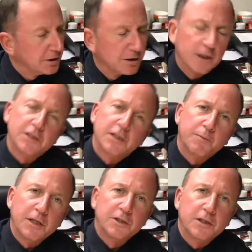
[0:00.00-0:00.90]
It says
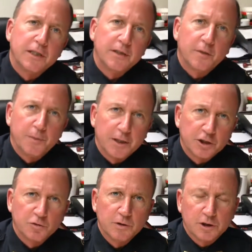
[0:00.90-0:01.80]
that basically the
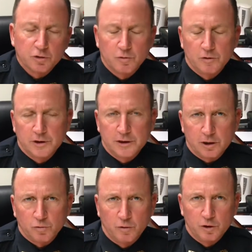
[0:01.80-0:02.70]
pedestrian that's crossing
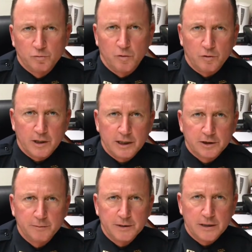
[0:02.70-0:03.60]
that crosswalk has
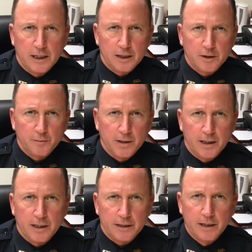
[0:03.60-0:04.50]
to be
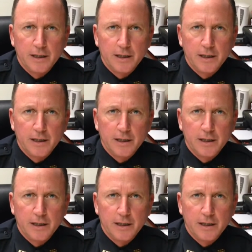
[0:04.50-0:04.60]
occupying